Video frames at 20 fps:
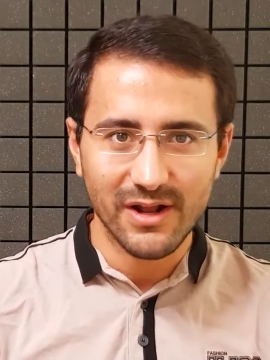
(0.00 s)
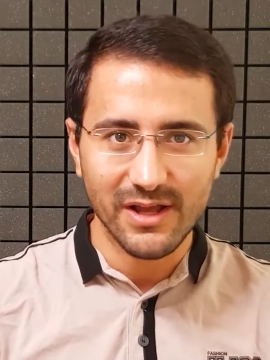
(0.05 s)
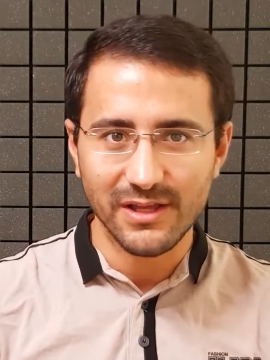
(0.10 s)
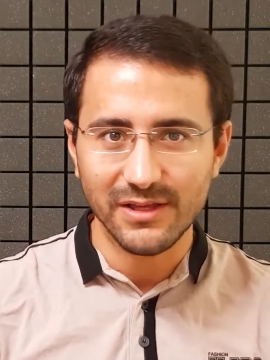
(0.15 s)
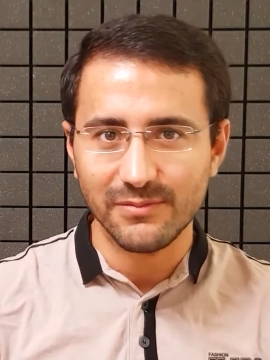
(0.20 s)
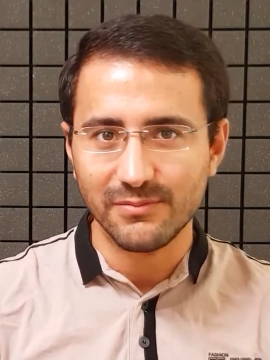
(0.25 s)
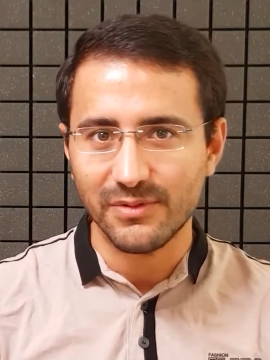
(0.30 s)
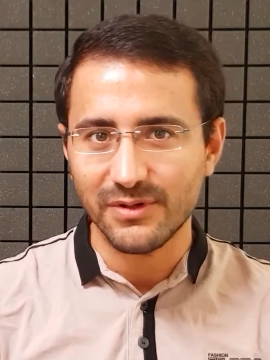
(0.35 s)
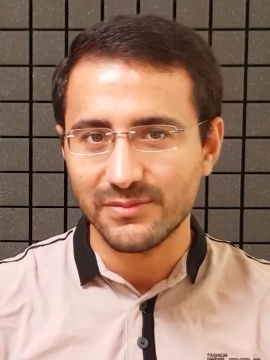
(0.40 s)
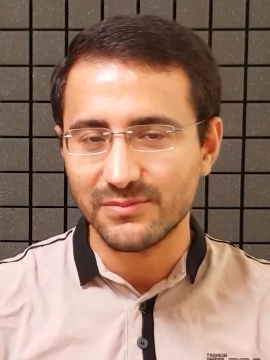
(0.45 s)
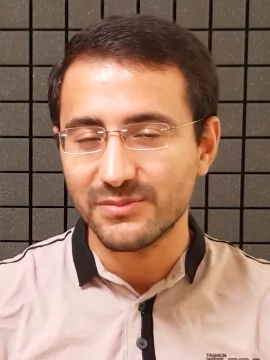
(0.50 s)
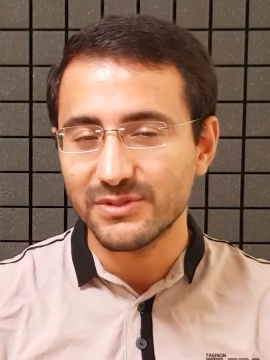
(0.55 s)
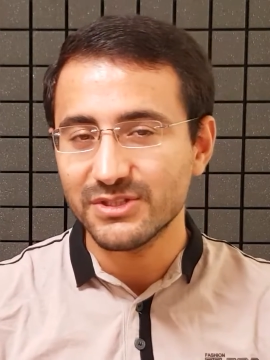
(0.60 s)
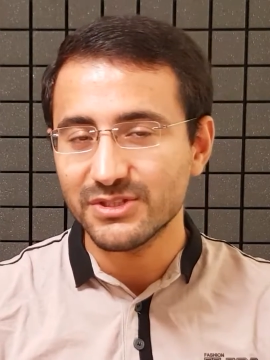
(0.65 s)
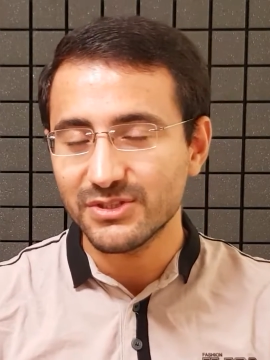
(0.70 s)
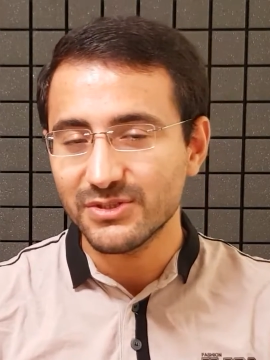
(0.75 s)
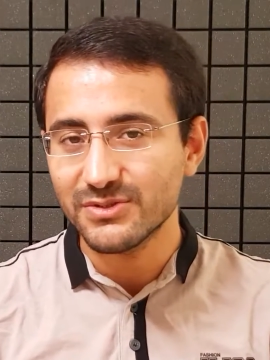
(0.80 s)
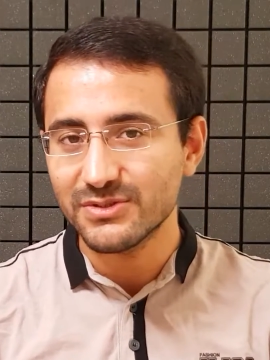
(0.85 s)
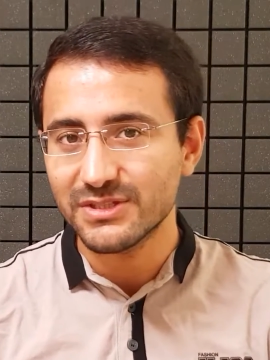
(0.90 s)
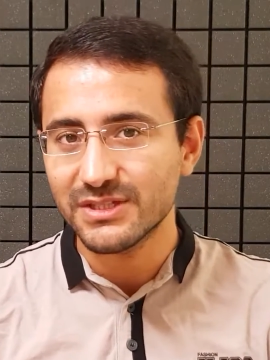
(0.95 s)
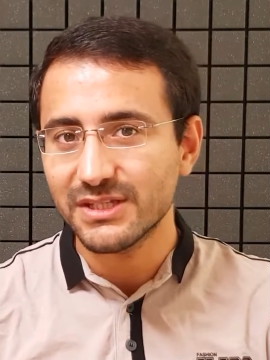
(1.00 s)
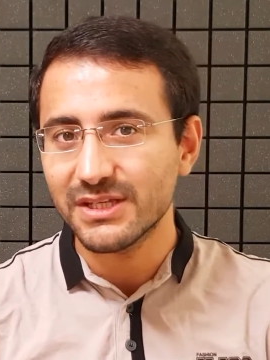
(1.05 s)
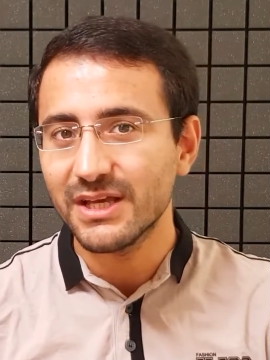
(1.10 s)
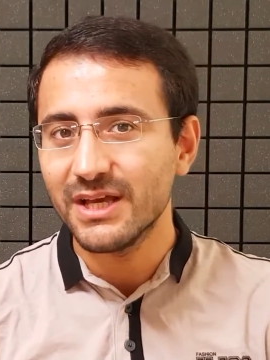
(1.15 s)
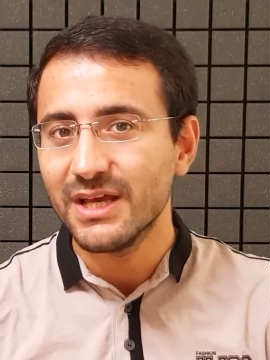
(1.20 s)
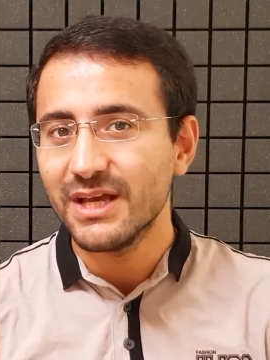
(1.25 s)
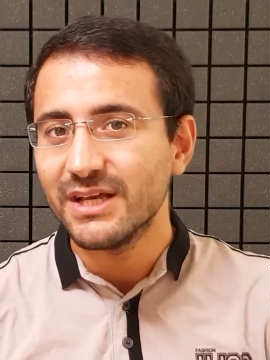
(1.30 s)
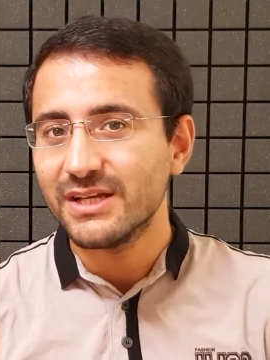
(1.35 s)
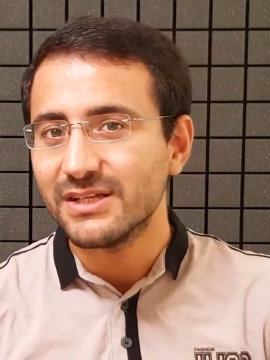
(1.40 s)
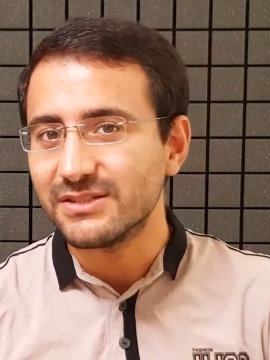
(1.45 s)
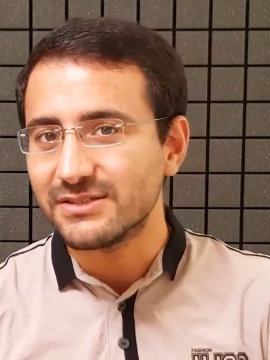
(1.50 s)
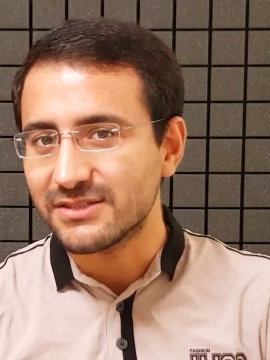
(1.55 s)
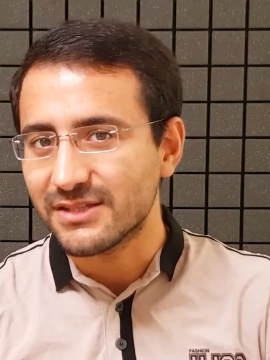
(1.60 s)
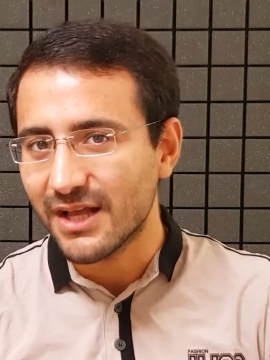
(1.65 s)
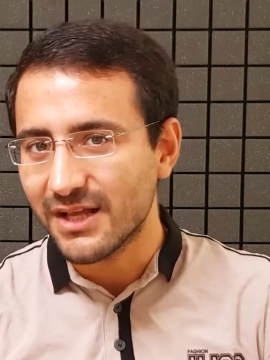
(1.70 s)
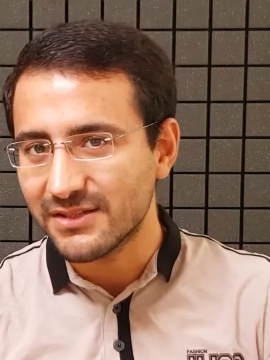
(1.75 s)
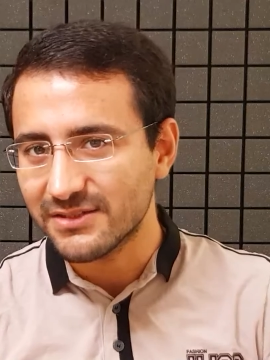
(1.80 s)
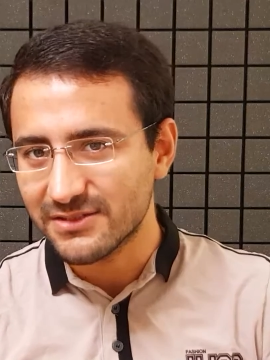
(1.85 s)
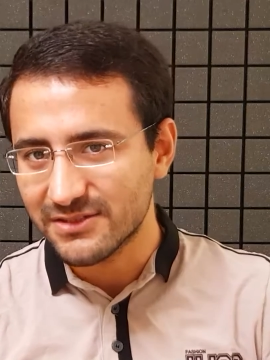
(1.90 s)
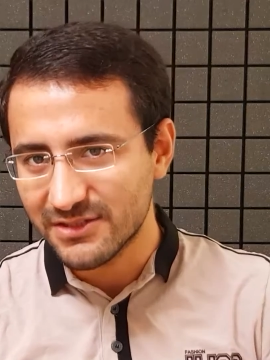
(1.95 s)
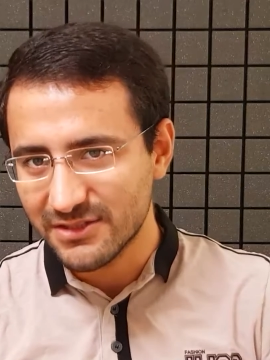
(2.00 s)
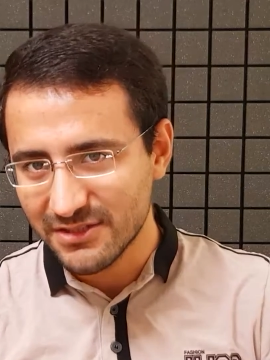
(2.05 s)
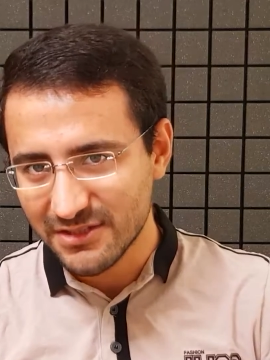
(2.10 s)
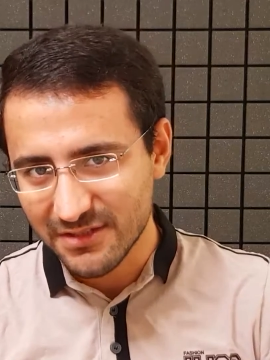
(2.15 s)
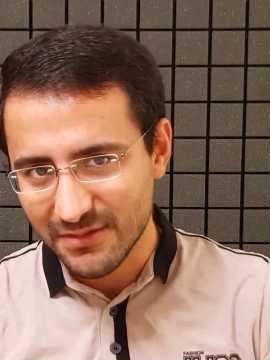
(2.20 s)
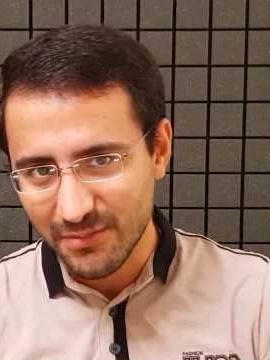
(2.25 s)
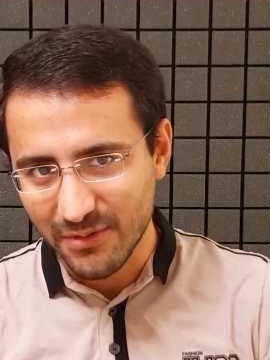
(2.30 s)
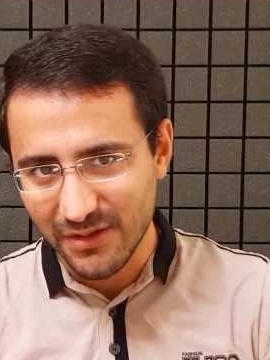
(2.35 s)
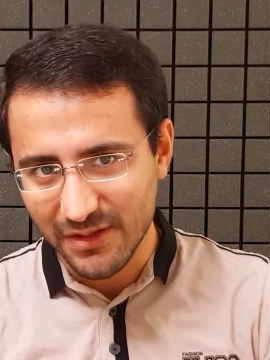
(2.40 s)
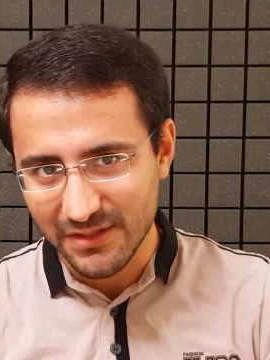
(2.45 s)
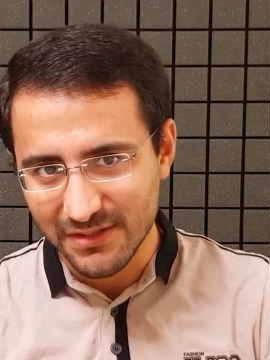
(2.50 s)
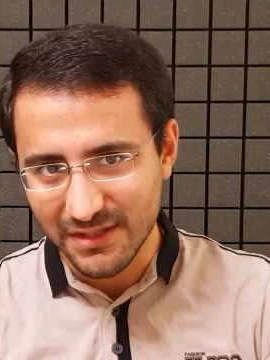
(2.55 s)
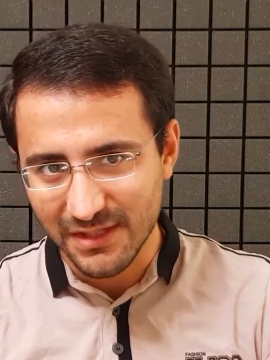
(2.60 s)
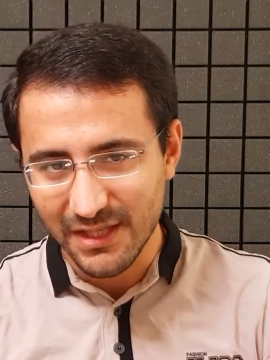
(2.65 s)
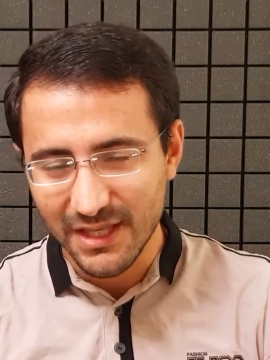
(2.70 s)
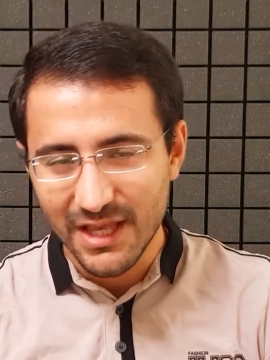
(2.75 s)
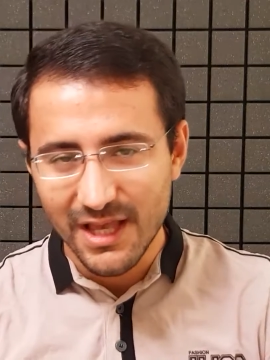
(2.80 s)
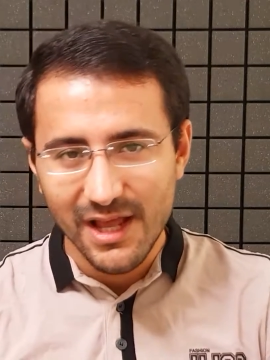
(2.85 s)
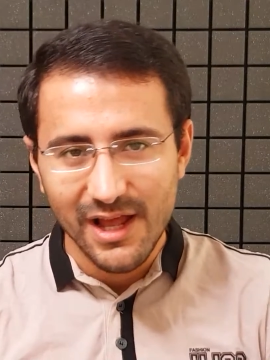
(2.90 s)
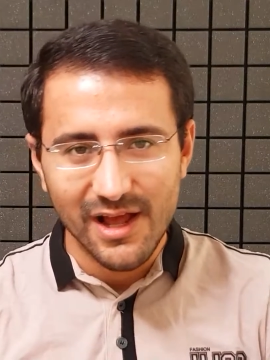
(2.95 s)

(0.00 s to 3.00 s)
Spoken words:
Rahim by misusing his son's disability.